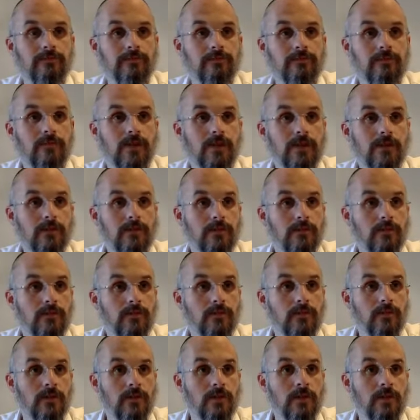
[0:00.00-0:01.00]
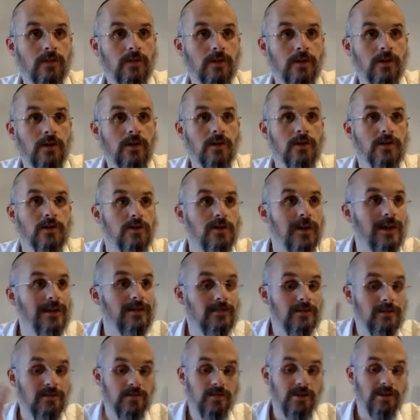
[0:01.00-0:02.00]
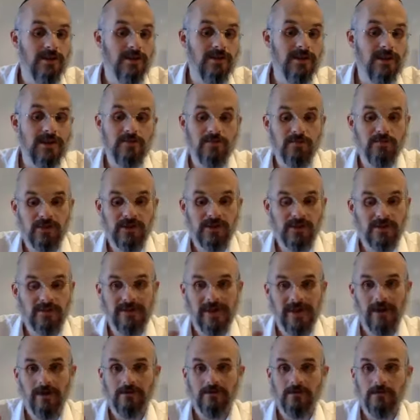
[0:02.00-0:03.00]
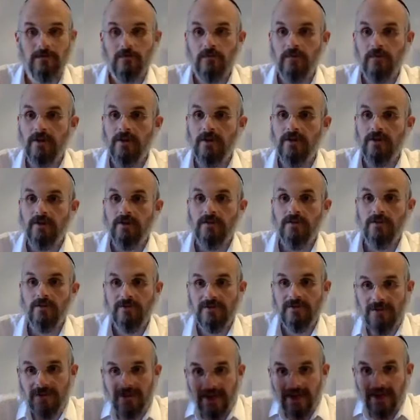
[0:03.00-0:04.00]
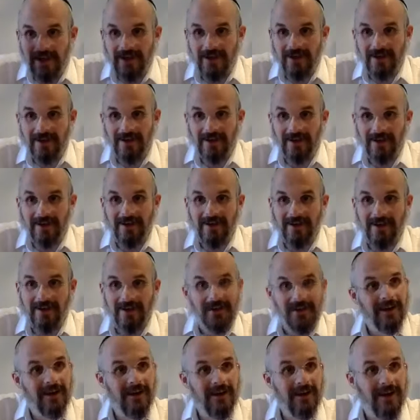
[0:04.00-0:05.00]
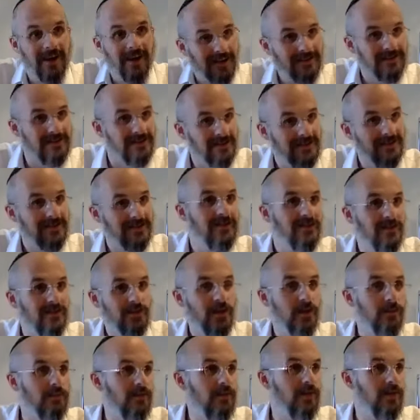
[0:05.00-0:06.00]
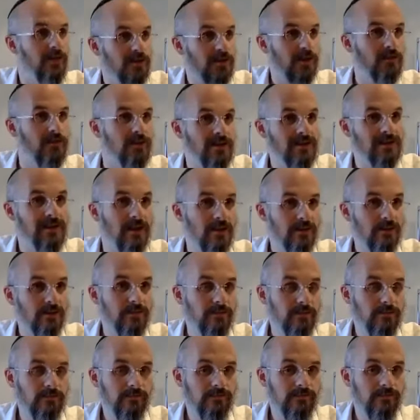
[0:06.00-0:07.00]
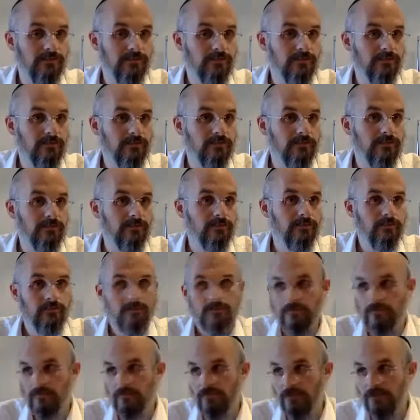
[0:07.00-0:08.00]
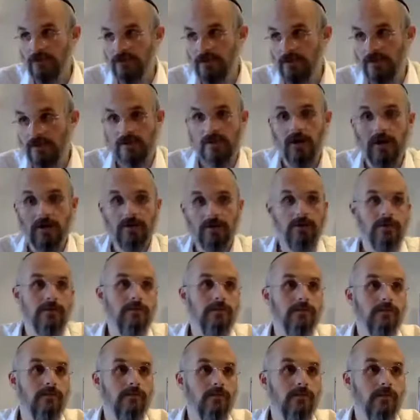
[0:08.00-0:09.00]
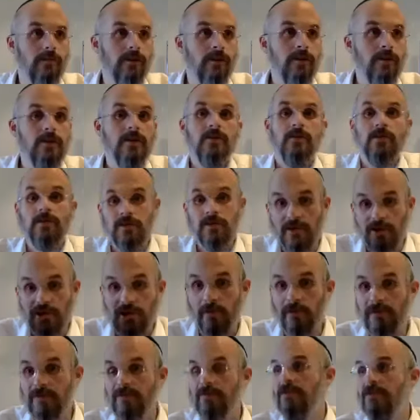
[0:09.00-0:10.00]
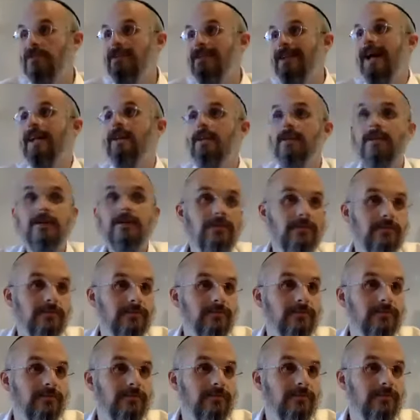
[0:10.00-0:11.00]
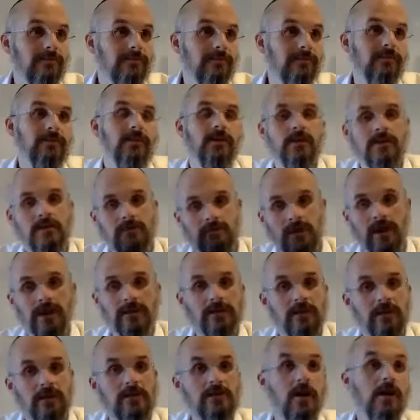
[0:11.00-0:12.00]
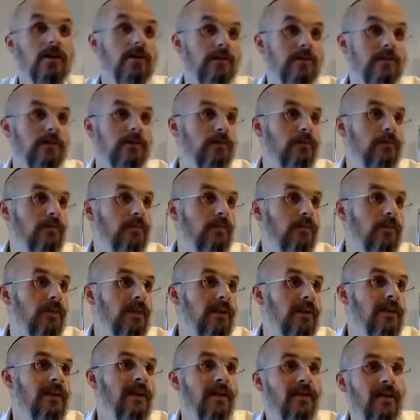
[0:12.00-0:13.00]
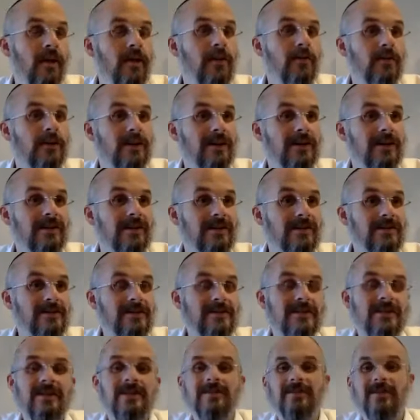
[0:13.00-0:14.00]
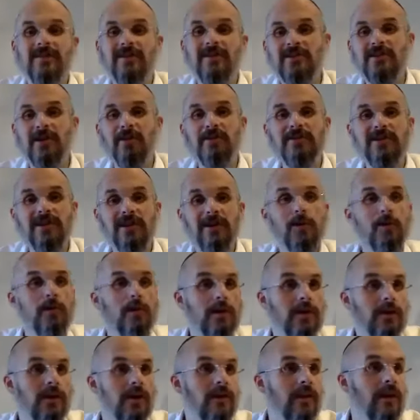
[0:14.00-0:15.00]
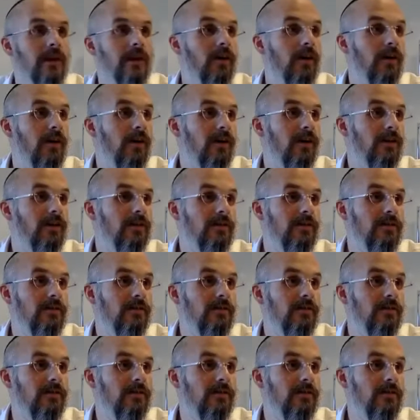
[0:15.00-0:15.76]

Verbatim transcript: Right? So that's so let's let's break this down. There's the essence of the neshama, the neshama itself. It's godly. There's the neshama's personality. It's mind and it's heart. And then there is the neshama's clothing, and they are